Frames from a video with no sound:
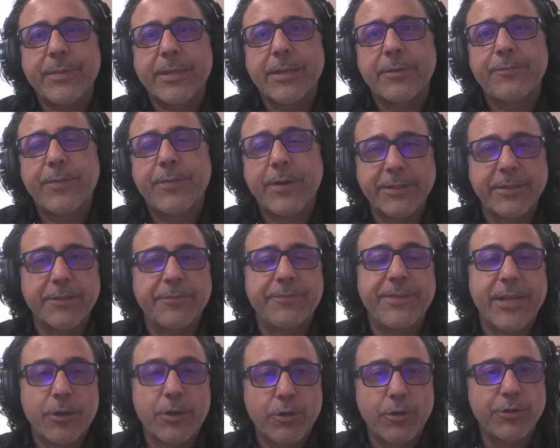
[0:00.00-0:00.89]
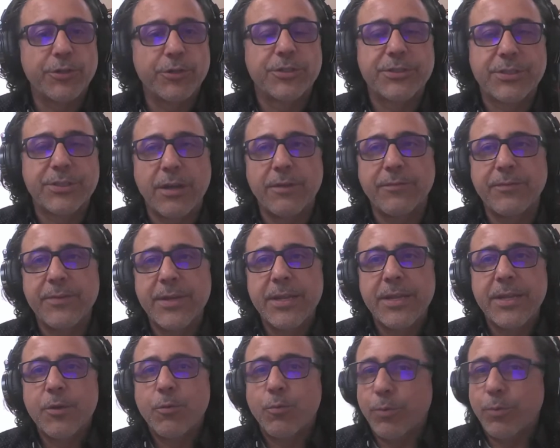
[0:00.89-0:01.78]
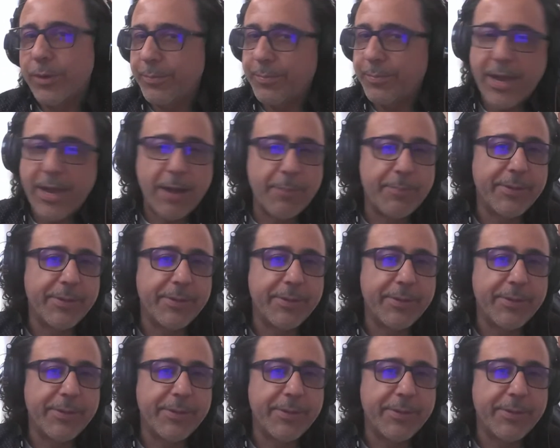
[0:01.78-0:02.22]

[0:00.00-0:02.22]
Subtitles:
fund the vehicle yourself, I'll